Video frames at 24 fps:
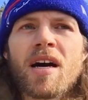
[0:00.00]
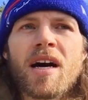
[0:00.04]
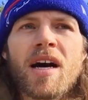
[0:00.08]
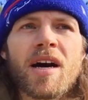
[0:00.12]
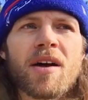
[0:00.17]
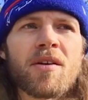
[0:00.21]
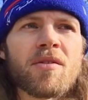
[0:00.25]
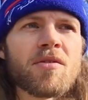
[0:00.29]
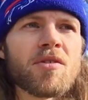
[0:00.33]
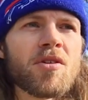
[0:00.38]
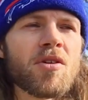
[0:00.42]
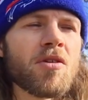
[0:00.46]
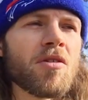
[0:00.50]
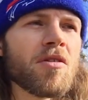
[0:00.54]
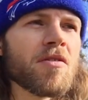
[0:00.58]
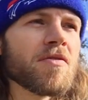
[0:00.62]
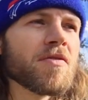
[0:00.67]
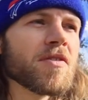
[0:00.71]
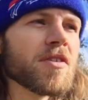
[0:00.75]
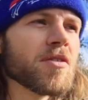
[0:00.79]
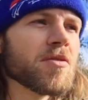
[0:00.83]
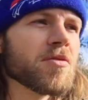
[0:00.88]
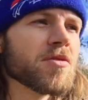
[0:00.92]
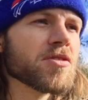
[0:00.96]
I don't know if
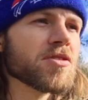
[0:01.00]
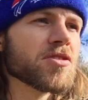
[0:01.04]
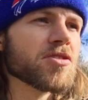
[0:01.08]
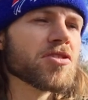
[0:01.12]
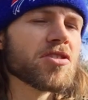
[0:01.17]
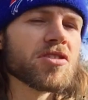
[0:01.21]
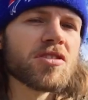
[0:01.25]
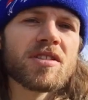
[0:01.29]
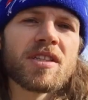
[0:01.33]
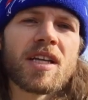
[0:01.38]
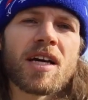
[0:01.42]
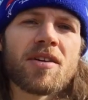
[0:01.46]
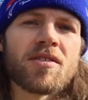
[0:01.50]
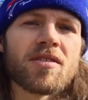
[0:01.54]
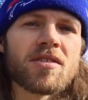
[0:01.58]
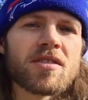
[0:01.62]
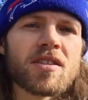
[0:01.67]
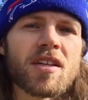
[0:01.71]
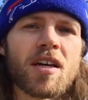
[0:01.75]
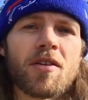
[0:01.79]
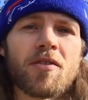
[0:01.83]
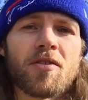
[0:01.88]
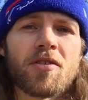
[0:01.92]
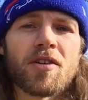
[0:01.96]
it was just now
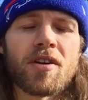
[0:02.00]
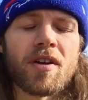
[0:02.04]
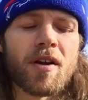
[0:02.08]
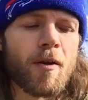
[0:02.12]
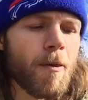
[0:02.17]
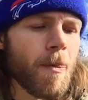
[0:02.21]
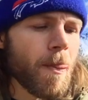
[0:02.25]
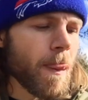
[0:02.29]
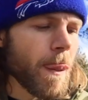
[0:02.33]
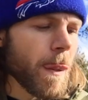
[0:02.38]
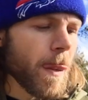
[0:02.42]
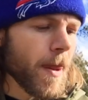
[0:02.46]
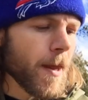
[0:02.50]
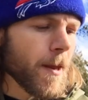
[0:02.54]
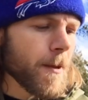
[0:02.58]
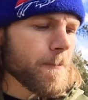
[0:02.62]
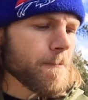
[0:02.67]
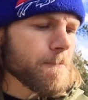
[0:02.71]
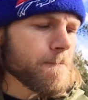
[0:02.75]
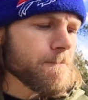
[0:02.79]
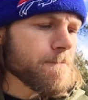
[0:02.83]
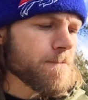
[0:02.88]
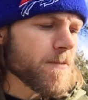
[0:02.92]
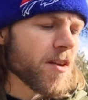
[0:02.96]
discovered.
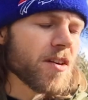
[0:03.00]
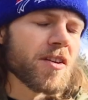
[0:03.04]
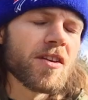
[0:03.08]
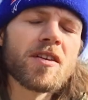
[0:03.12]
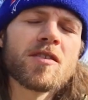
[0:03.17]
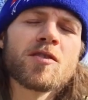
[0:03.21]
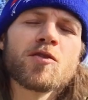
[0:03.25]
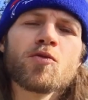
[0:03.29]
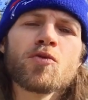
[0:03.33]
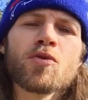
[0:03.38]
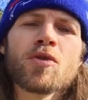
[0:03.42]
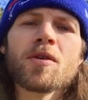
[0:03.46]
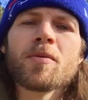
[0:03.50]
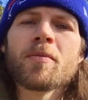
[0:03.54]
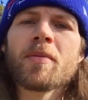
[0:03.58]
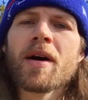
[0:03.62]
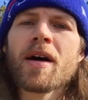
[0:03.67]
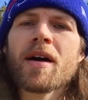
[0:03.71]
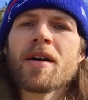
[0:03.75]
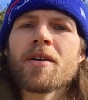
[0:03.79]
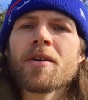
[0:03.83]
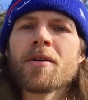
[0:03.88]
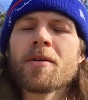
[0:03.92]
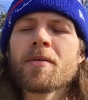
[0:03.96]
It doesn't really
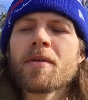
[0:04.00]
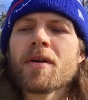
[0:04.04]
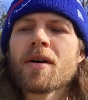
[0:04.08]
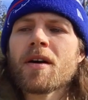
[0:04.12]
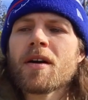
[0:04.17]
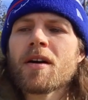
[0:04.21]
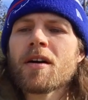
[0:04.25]
matter.